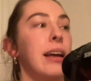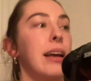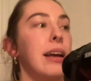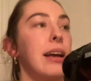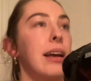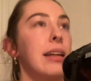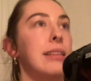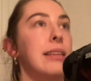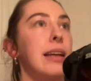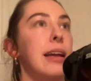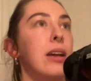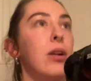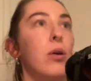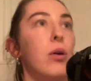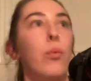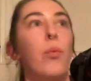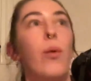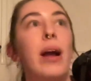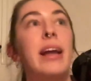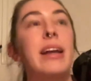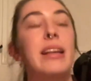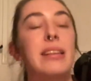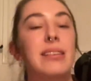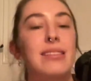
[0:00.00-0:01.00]
it's in a
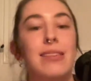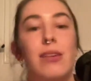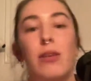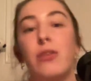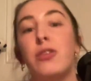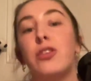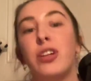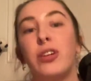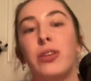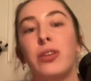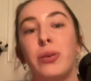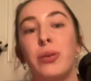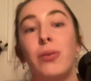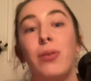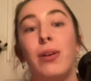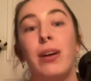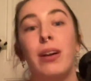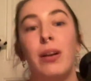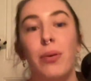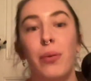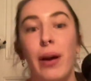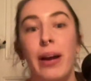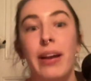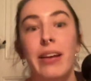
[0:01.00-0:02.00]
way it's logical, in
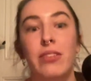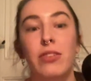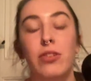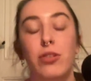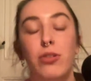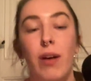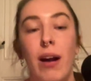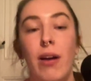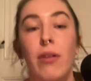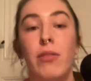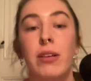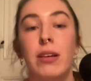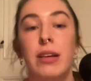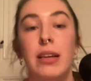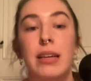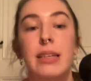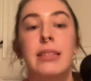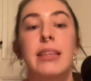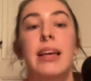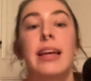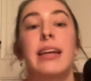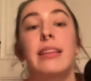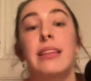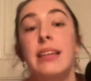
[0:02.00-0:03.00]
a way it's grounded. It's
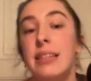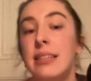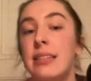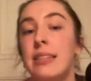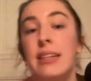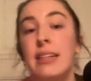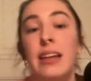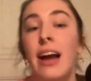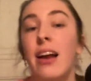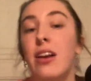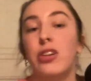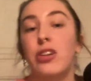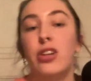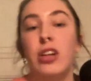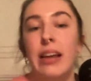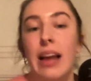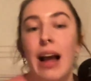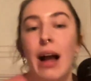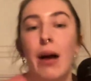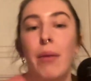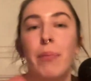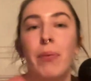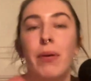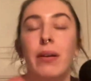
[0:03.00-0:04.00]
saying this did actually
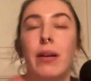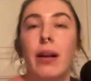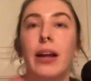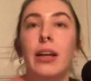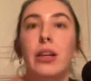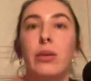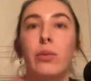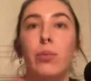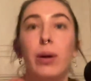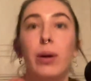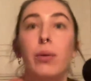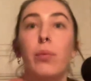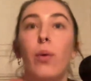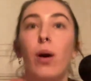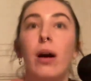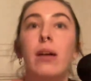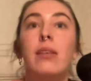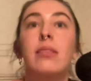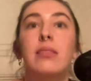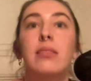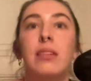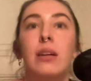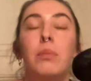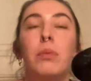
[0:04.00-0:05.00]
happen. Like we were
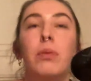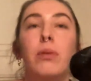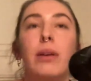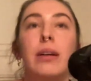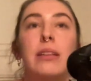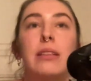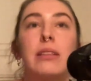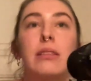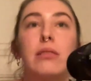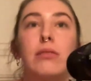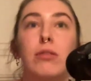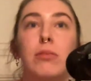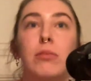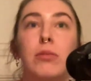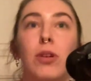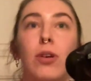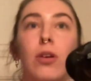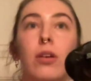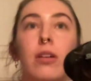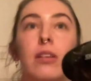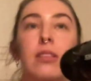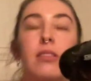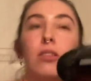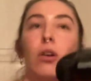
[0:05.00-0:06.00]
separated from
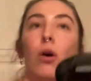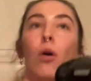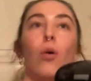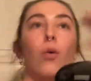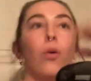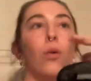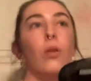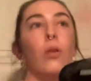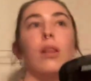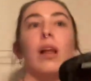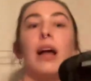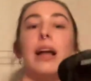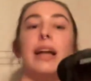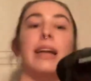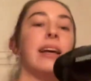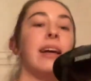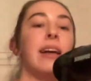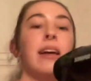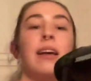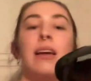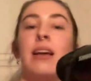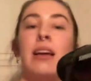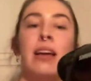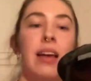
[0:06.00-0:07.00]
God. It's not all like
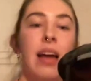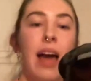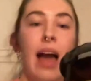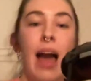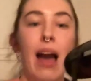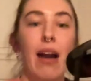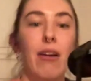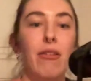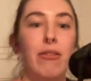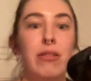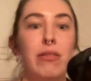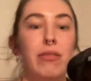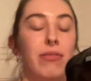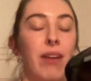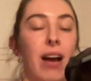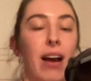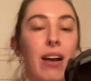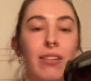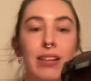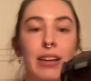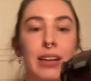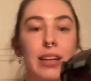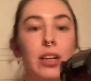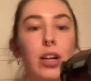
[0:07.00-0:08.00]
airy
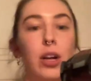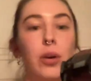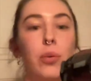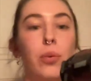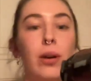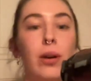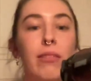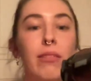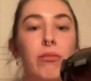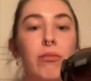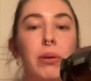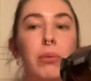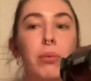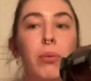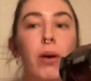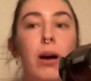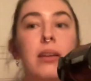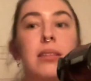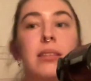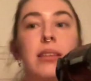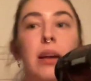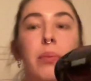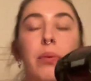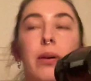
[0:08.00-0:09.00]
fairy, whatever. We were
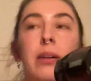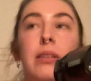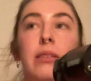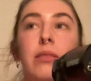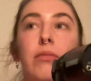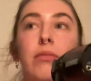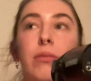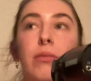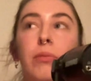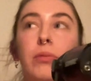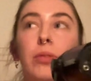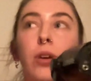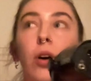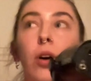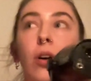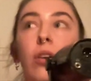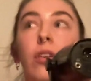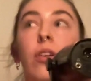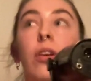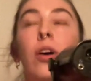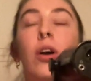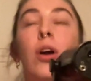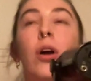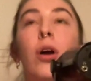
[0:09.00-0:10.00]
separated from
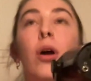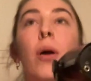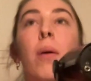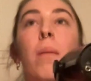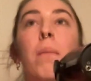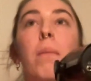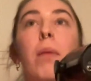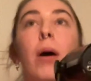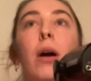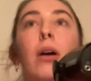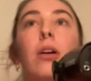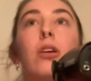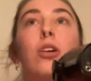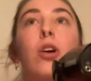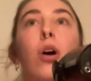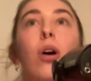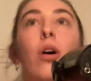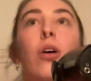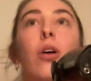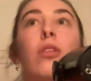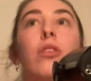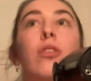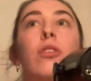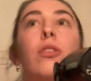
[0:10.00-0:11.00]
God, but
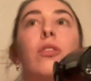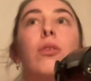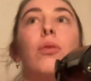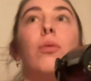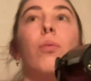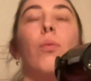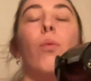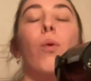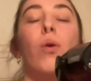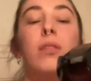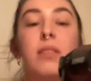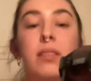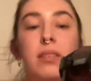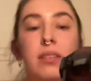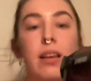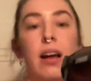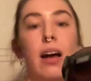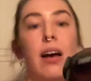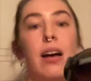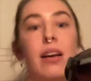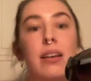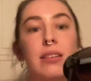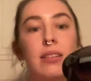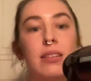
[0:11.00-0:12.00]
God wants
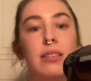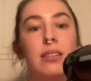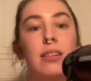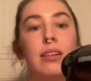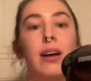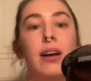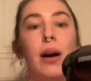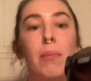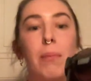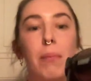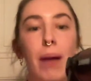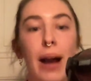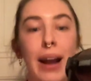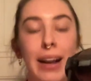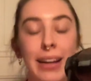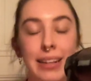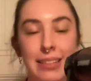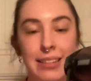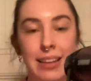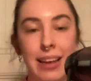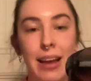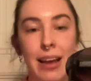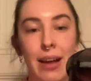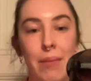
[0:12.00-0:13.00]
us to come back
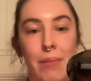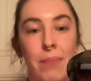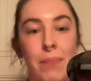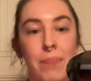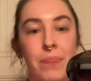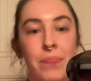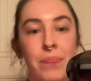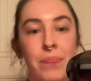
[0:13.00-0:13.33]
to him.